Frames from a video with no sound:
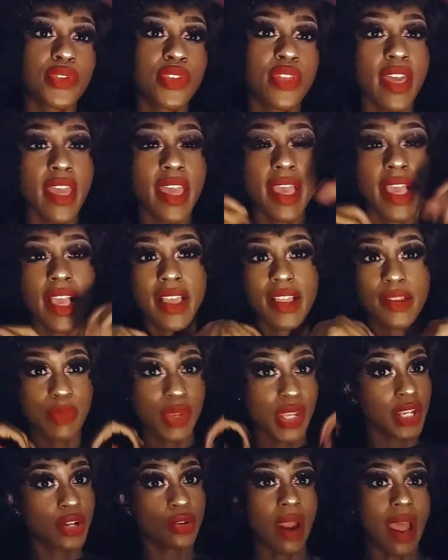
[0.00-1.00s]
that's exactly
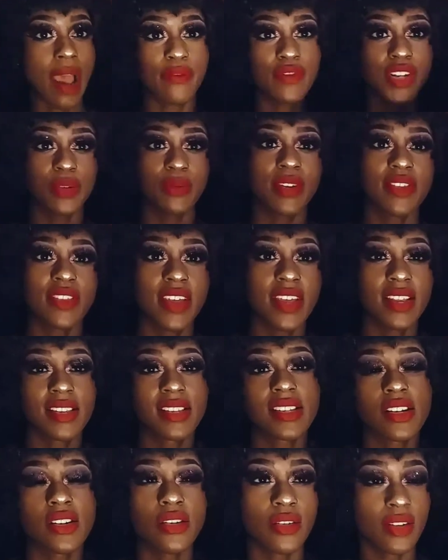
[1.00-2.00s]
what I did.
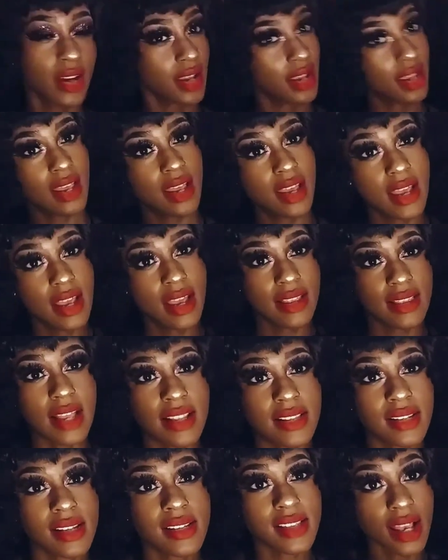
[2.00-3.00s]
And thank you for
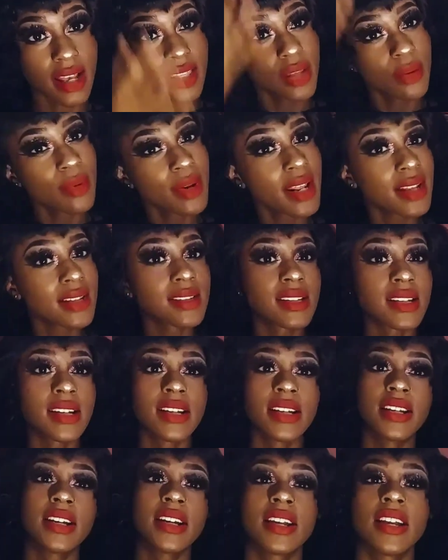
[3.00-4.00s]
watching,
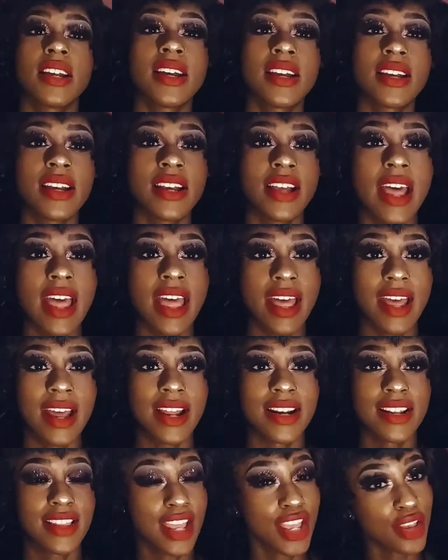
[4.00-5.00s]
and don't forget to
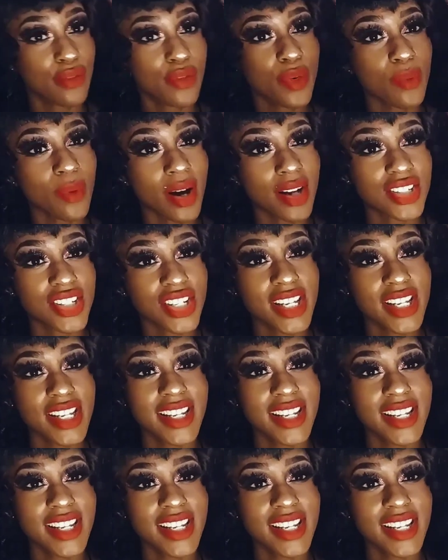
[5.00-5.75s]
subscribe. Bye.